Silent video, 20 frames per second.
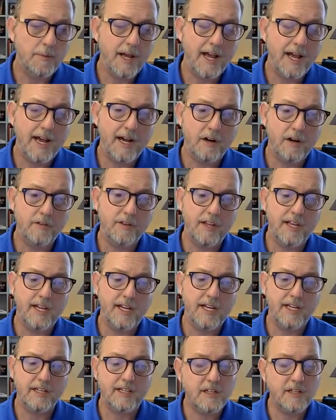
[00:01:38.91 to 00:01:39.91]
how
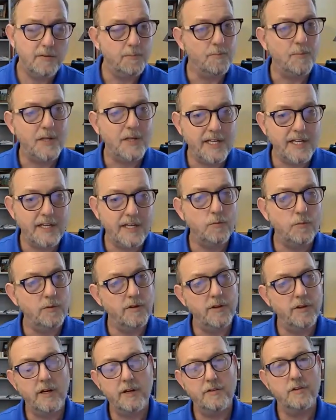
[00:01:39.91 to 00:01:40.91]
they compete
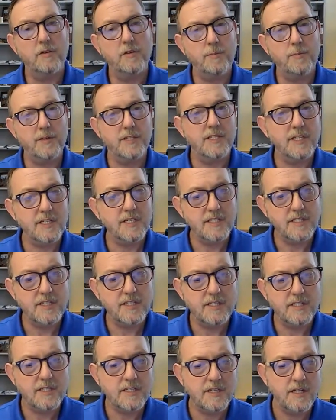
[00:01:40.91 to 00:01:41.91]
with other
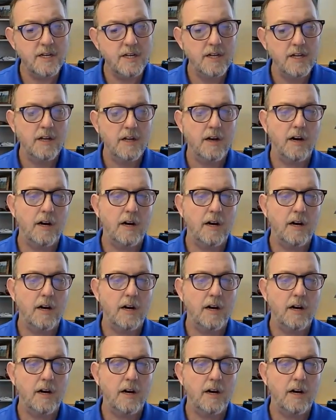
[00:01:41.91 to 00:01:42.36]
businesses